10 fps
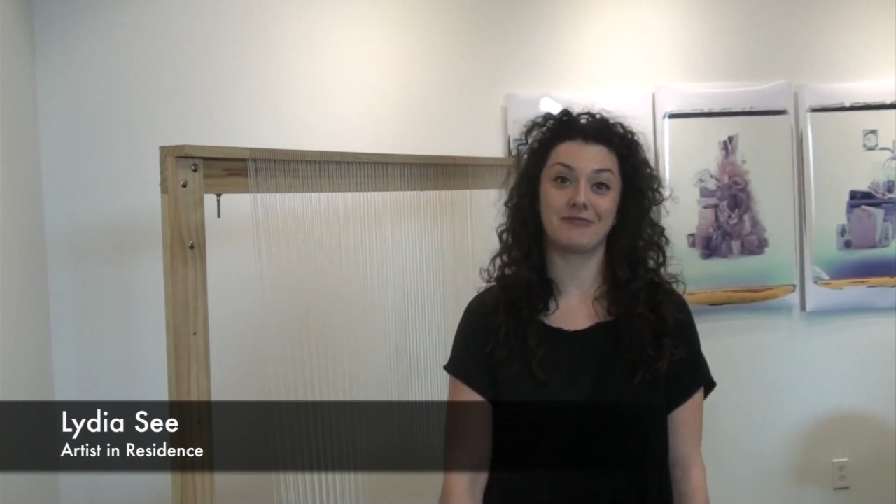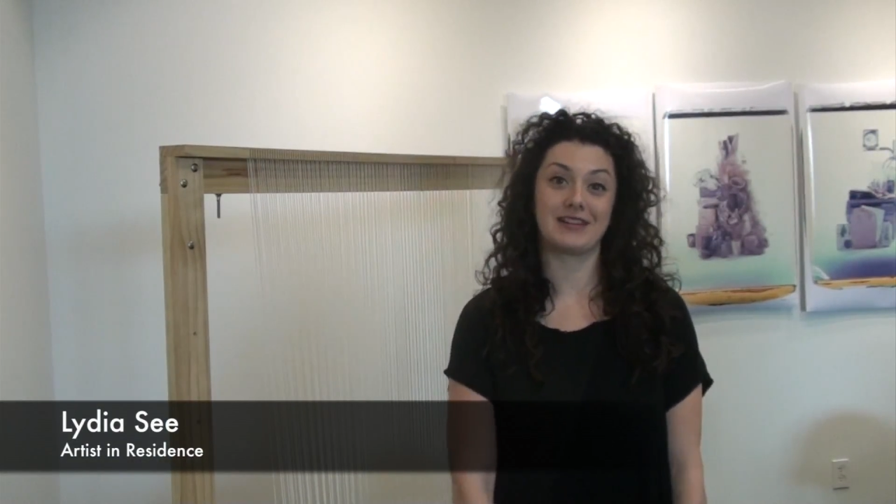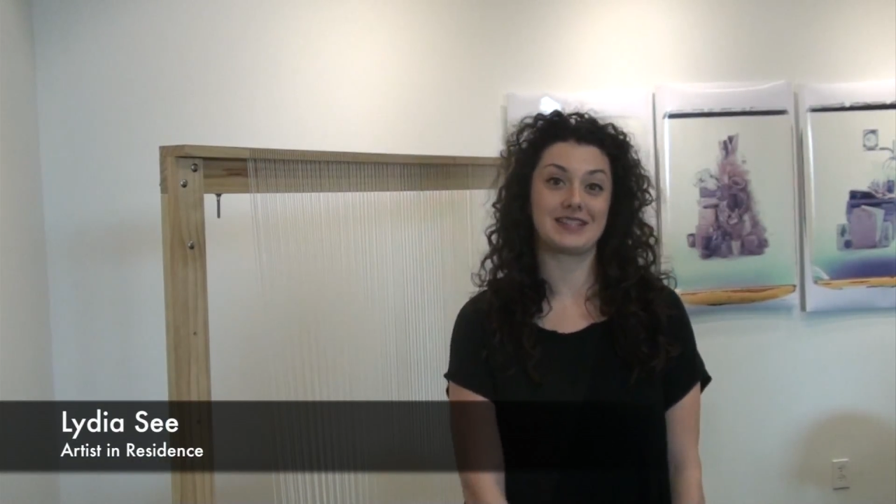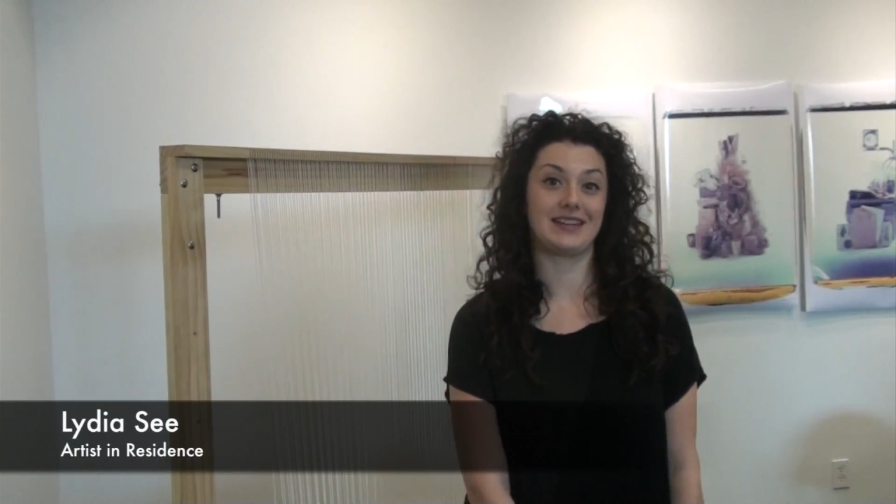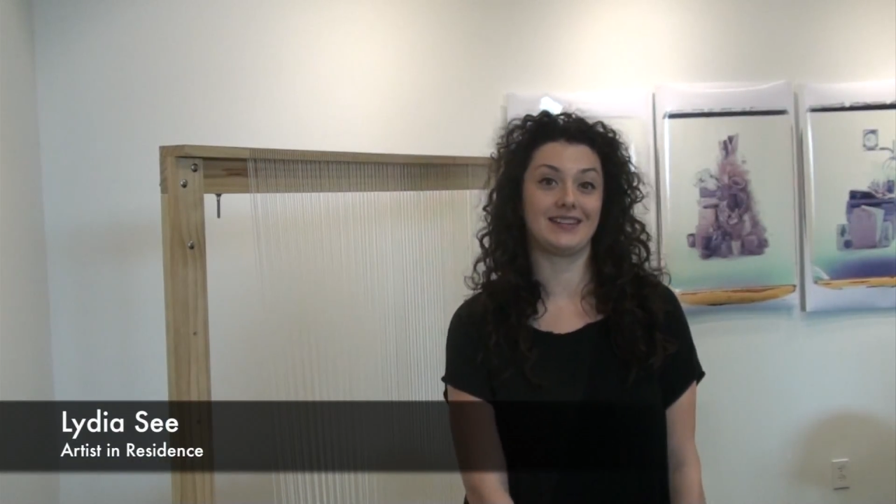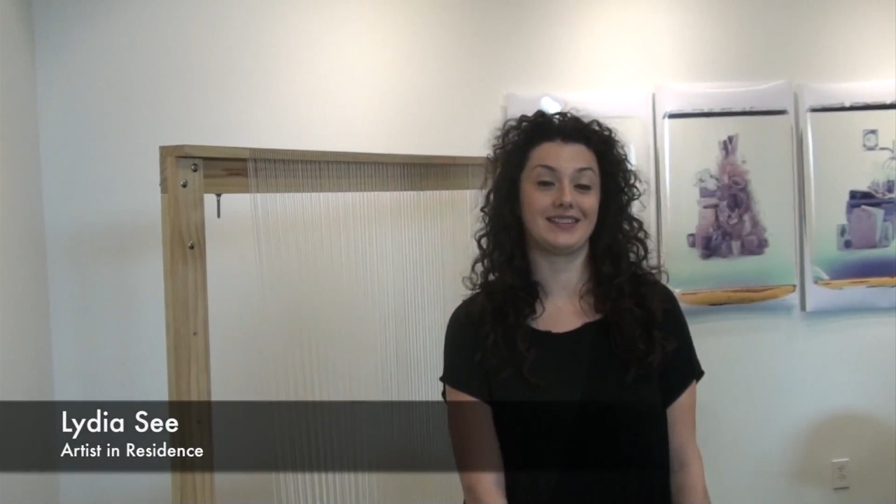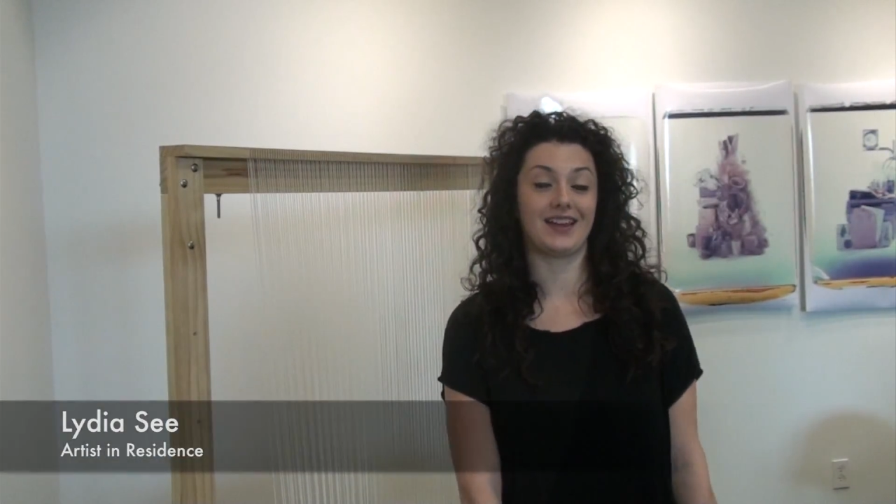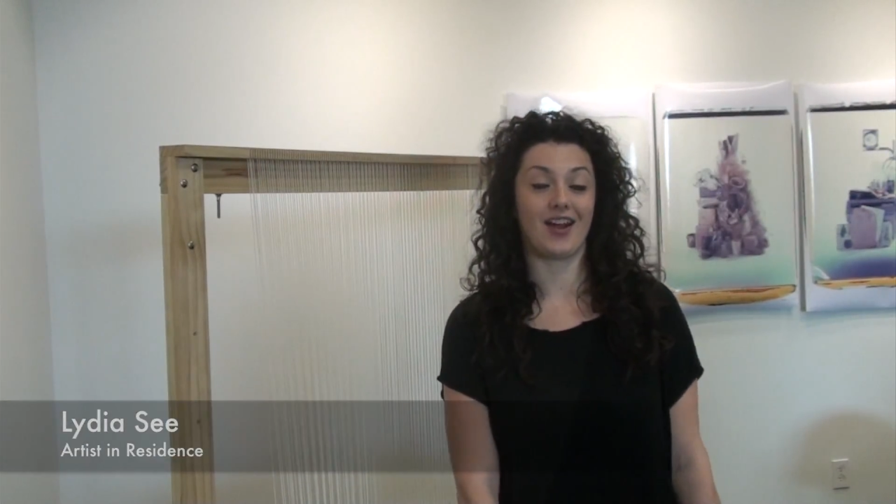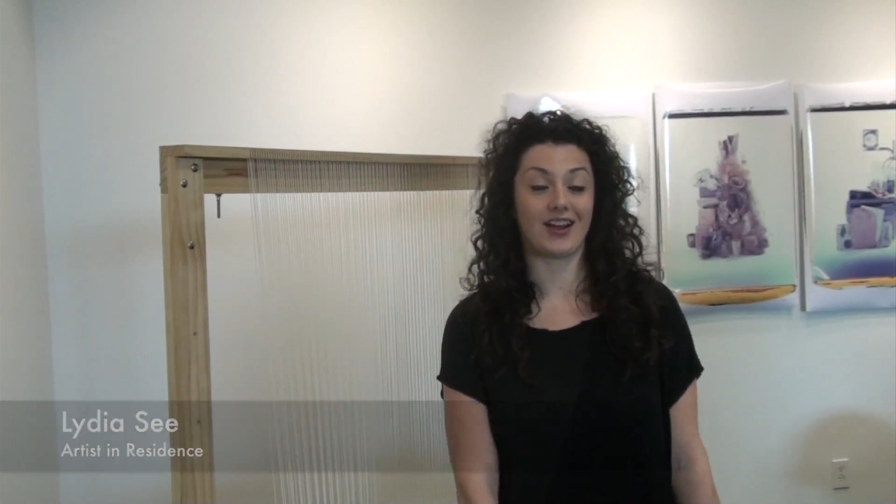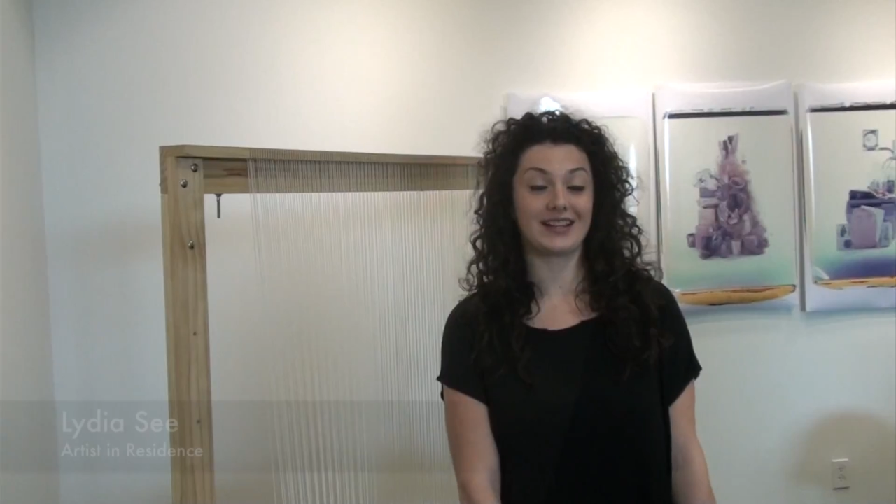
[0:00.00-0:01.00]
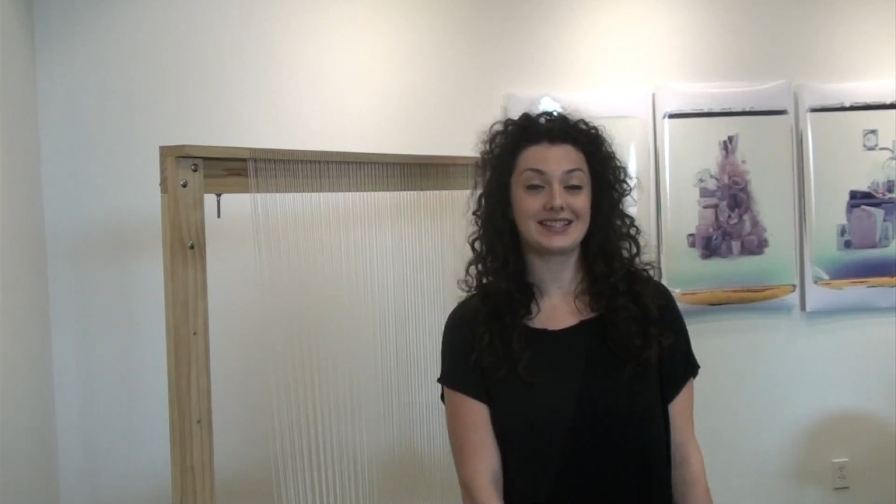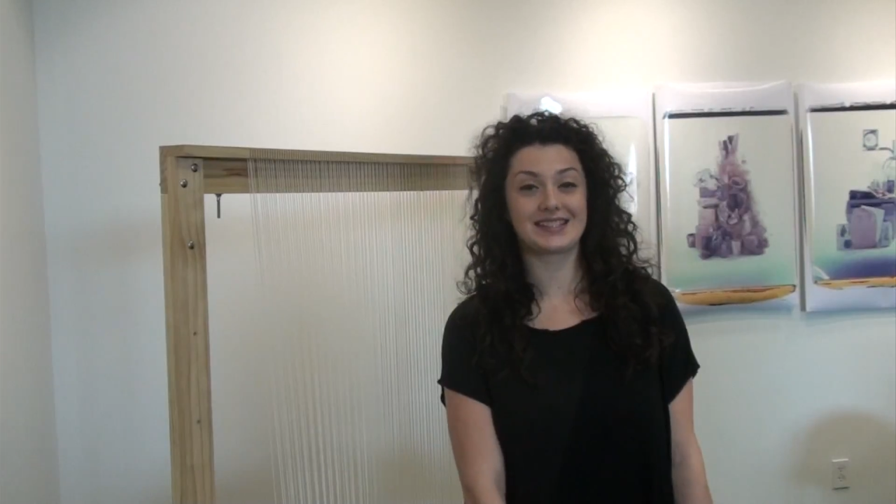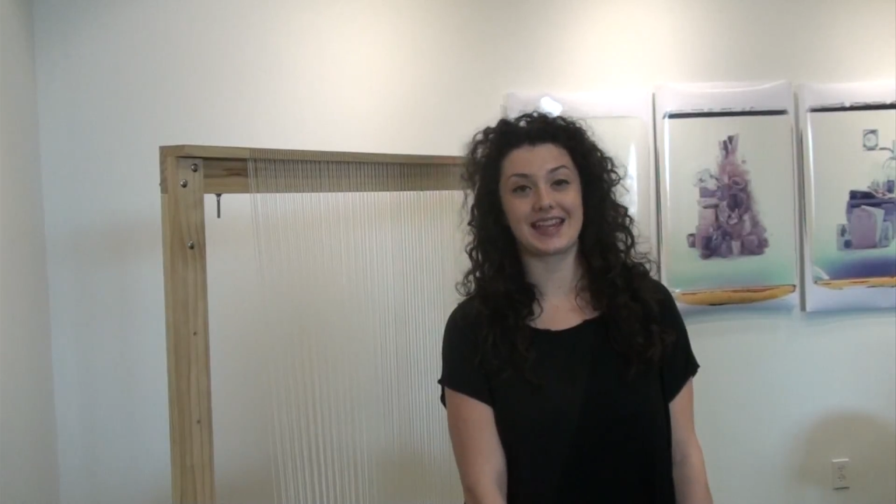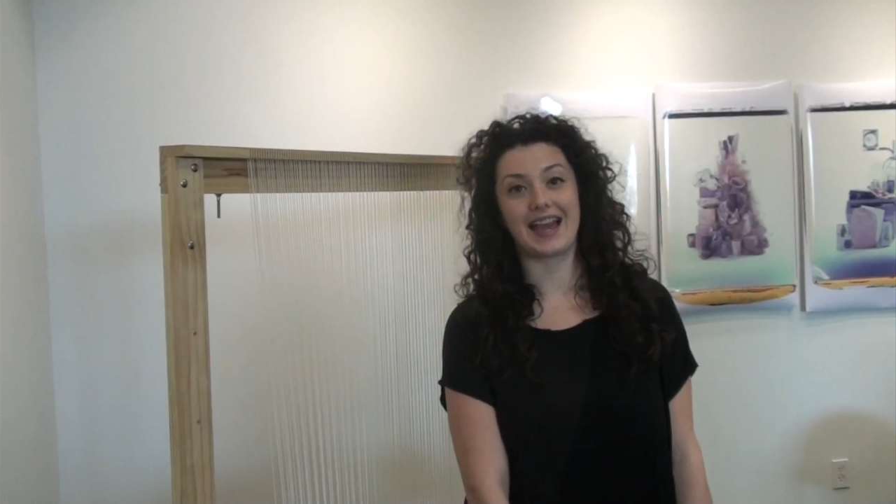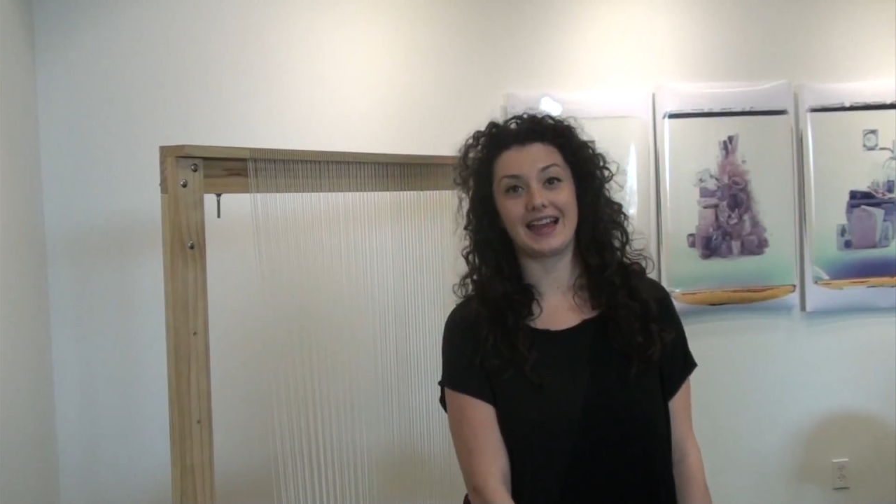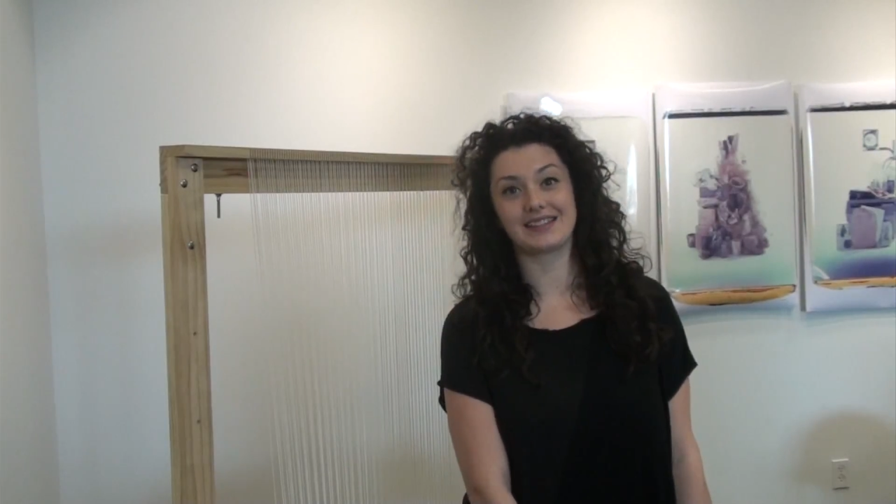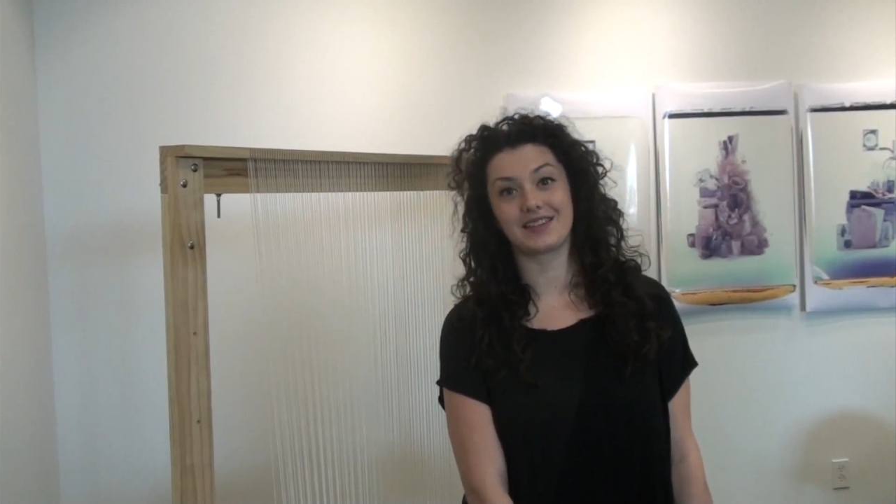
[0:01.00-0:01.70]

resident artist at